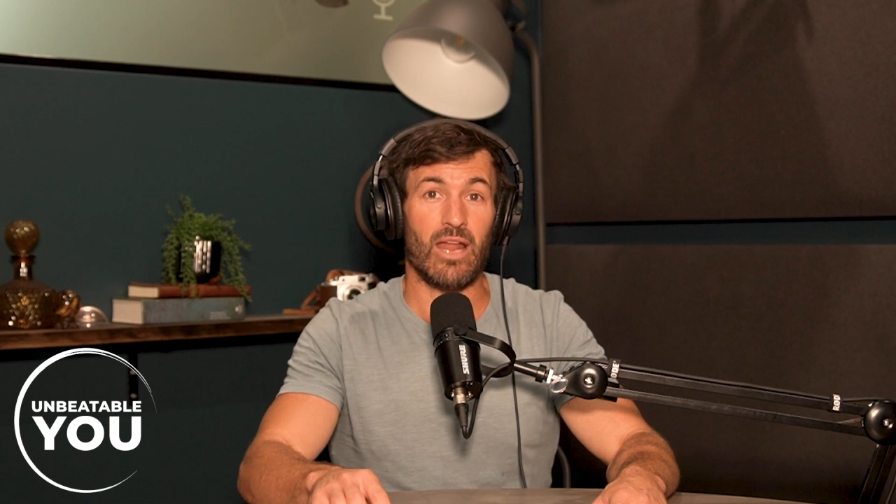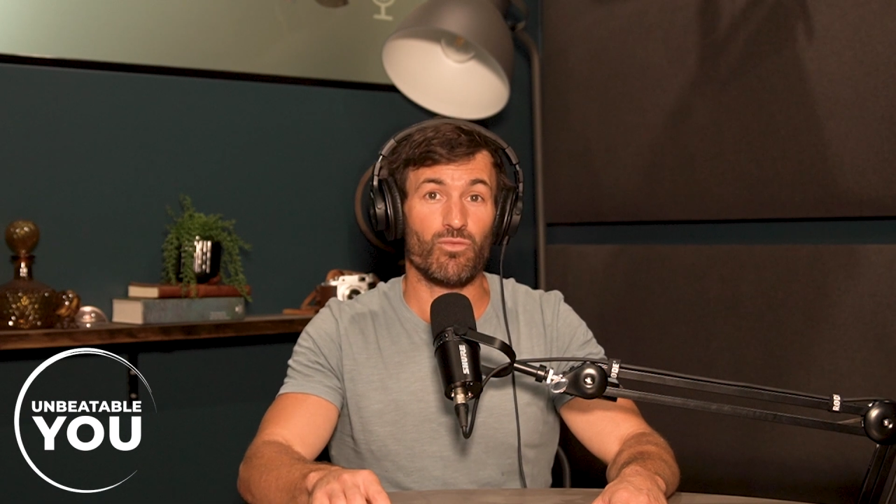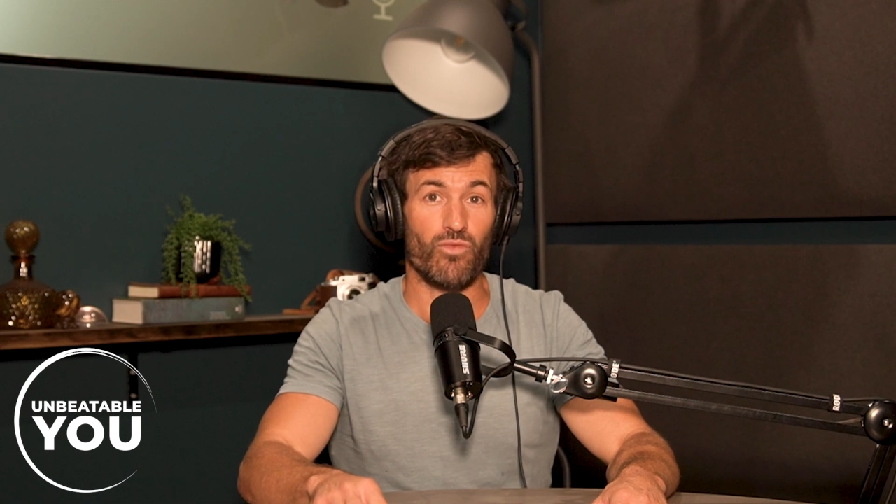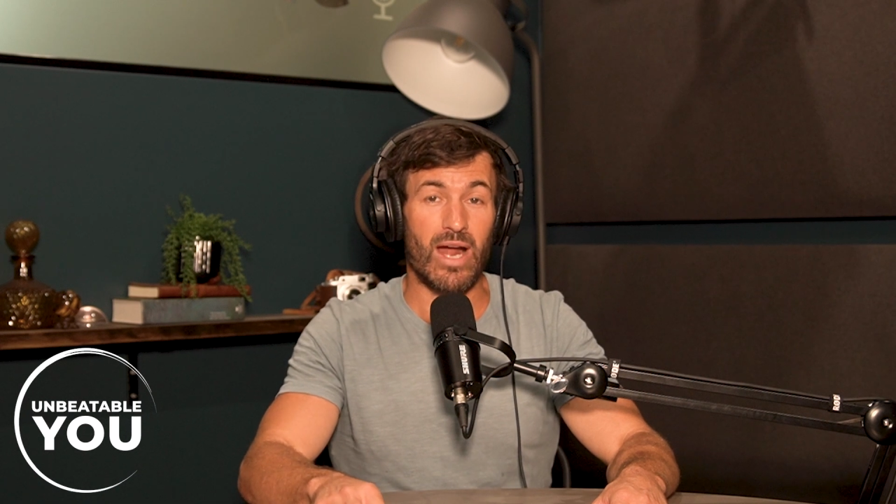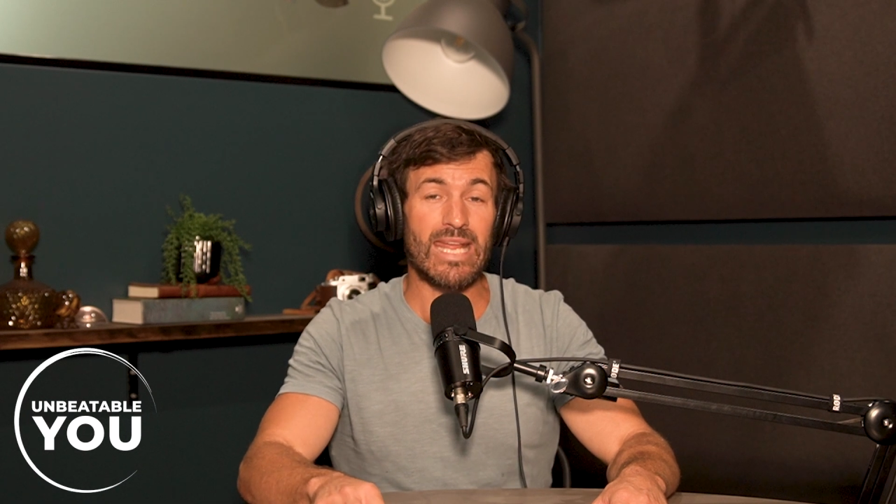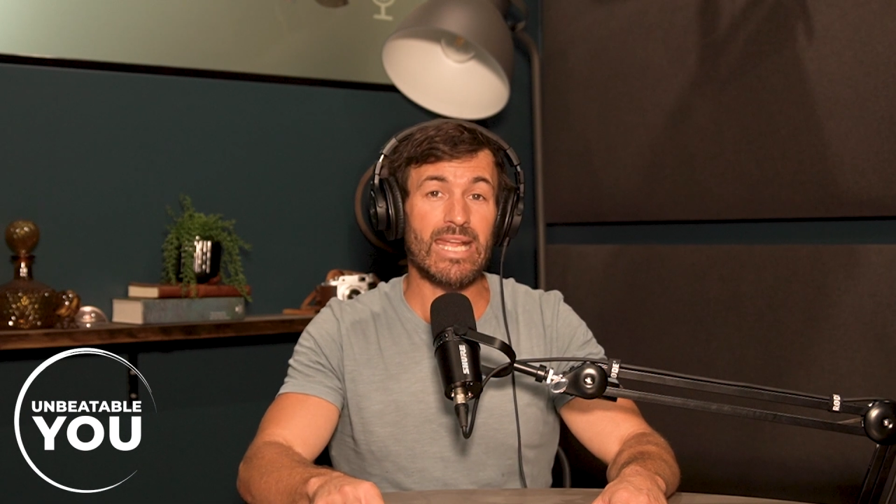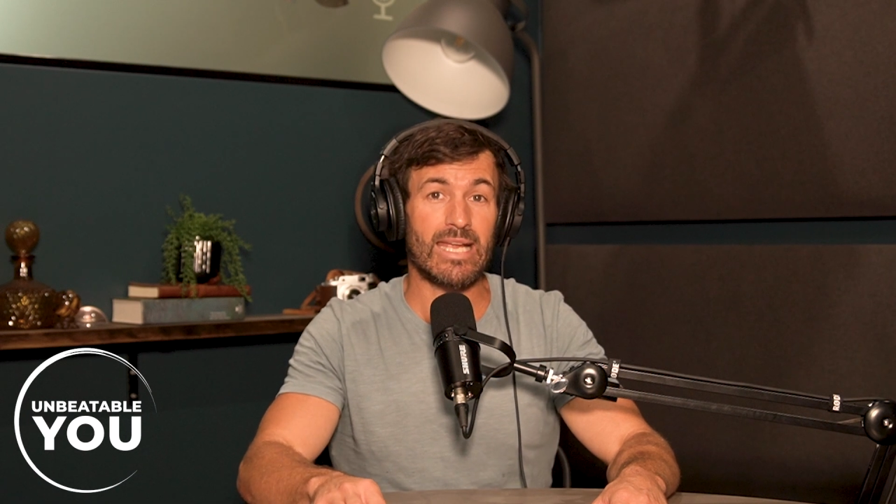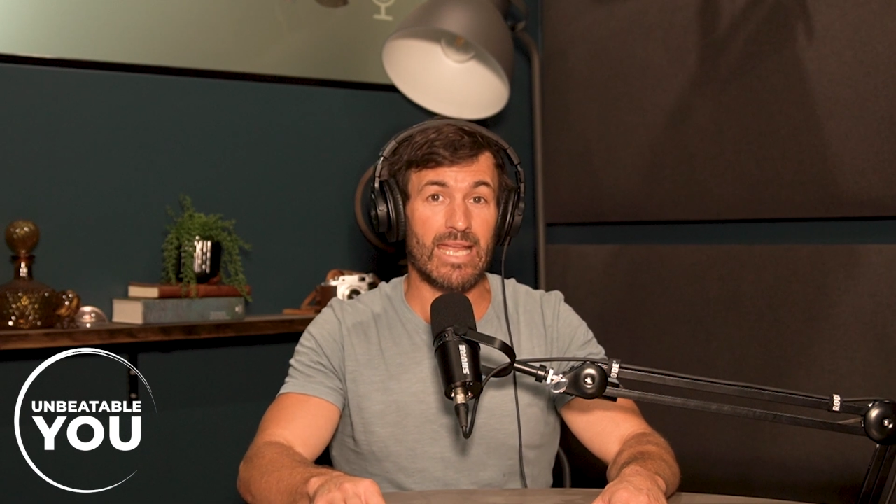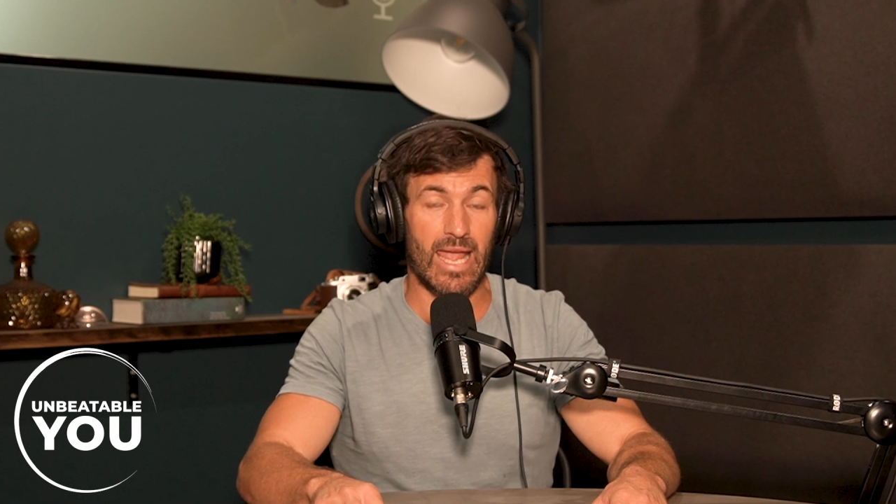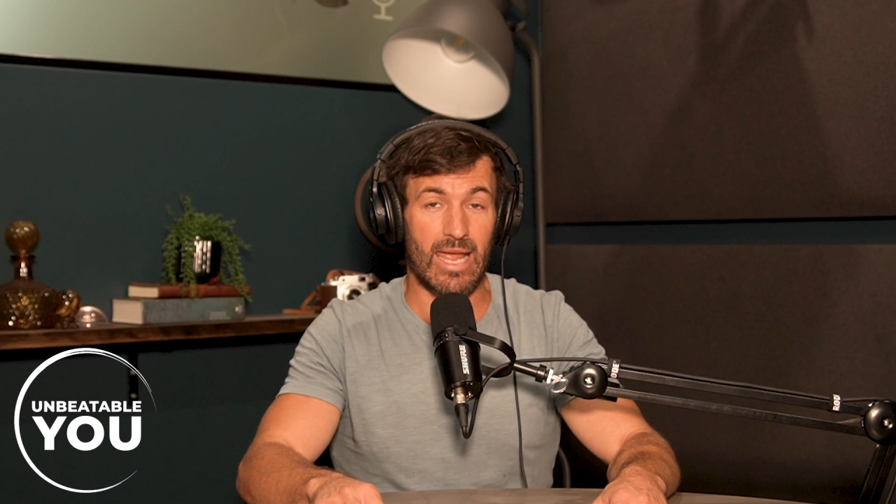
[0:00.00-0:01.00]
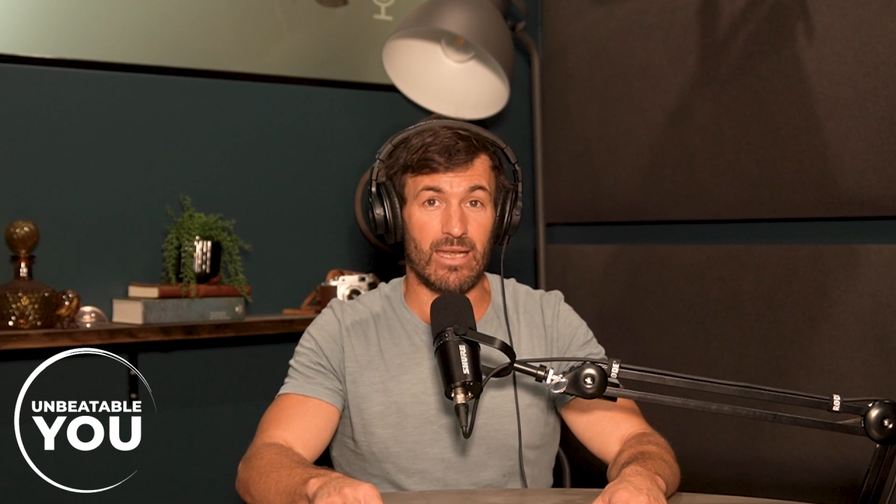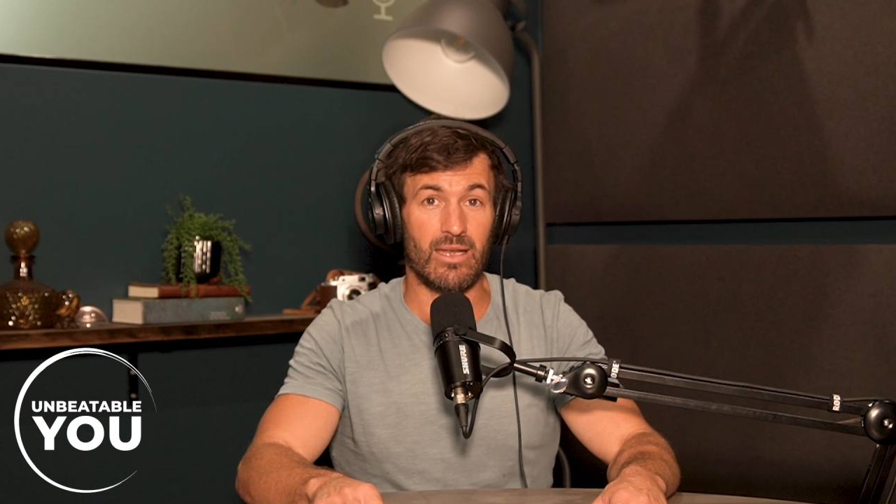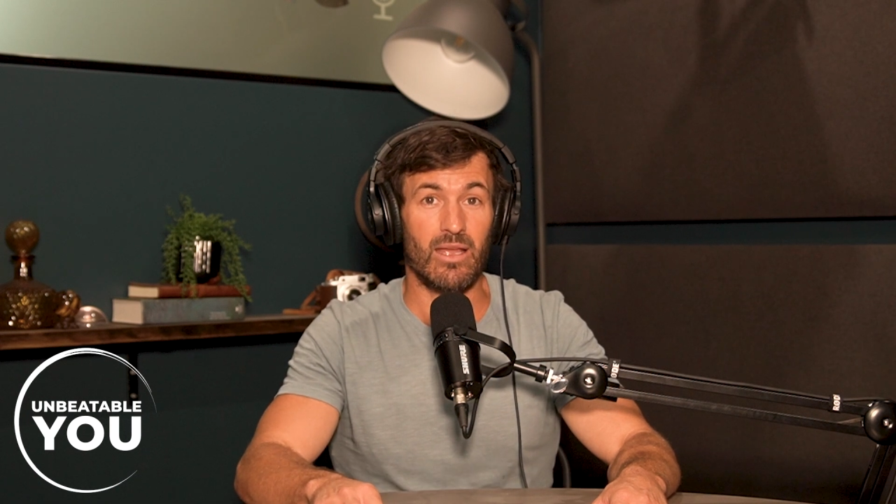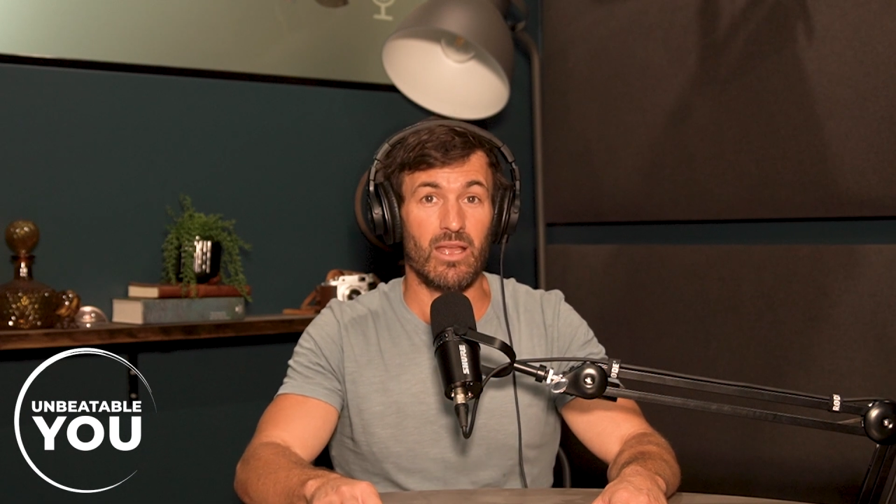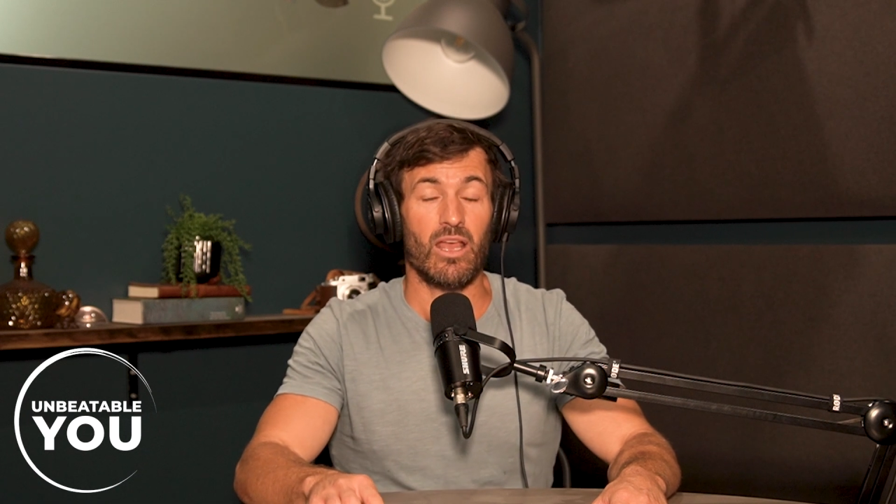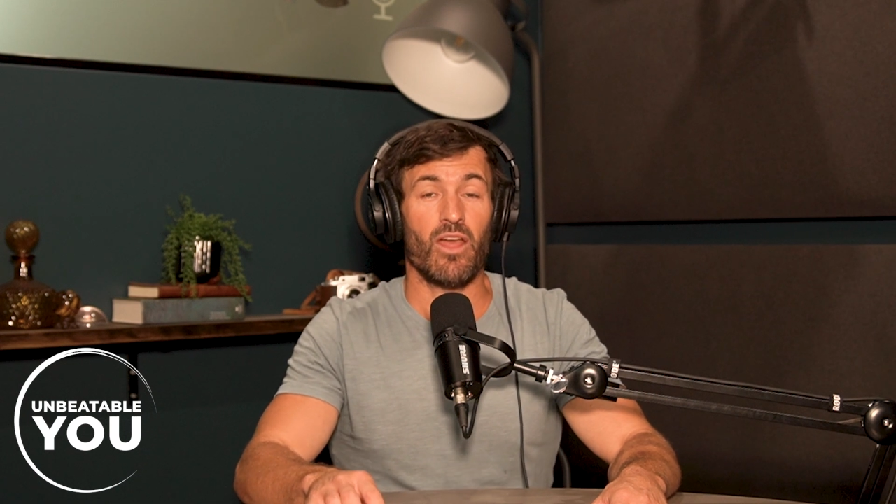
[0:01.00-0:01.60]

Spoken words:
and running again